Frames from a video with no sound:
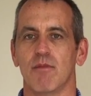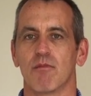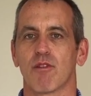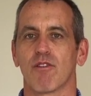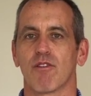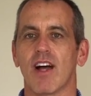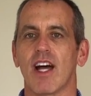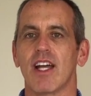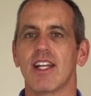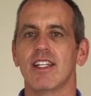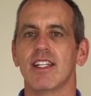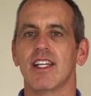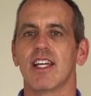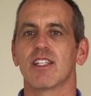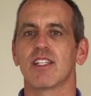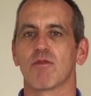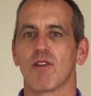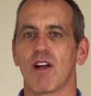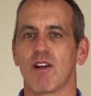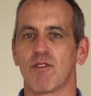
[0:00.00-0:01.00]
Provide a
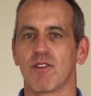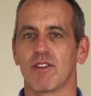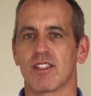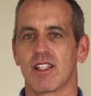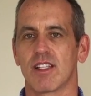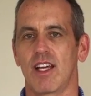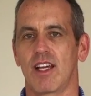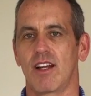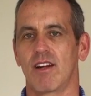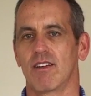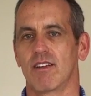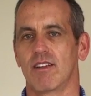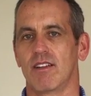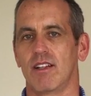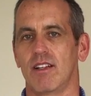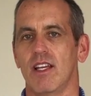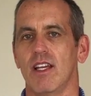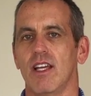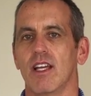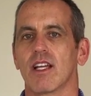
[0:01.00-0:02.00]
nice reference letter.
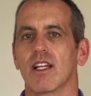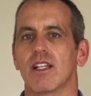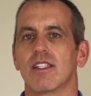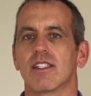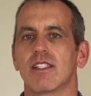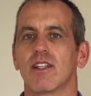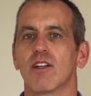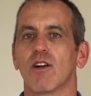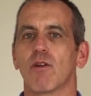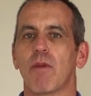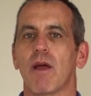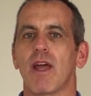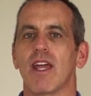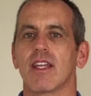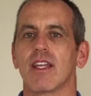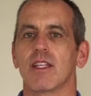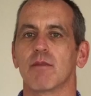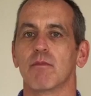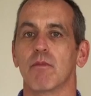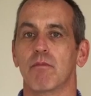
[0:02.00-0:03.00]
Consider
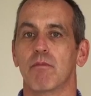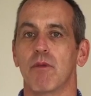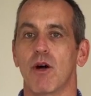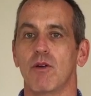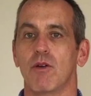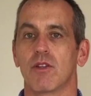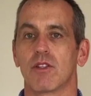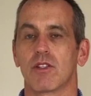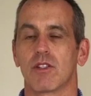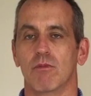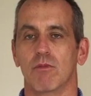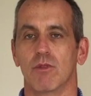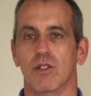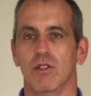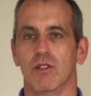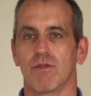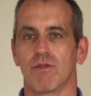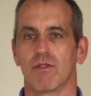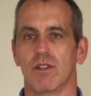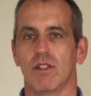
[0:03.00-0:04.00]
paying them a bonus to
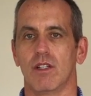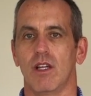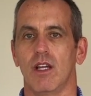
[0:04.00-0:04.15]
move.